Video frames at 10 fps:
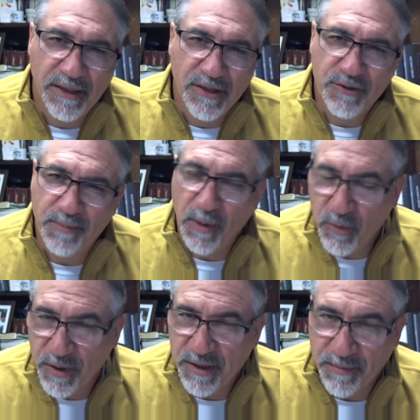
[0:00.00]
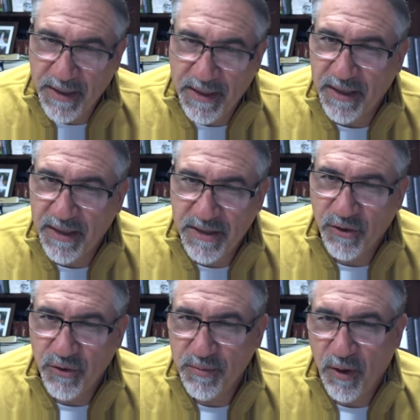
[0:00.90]
spoken to me in that
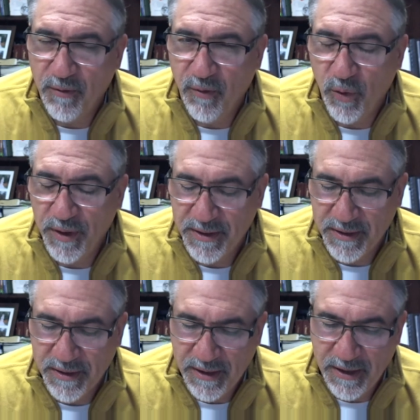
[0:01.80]
still small voice.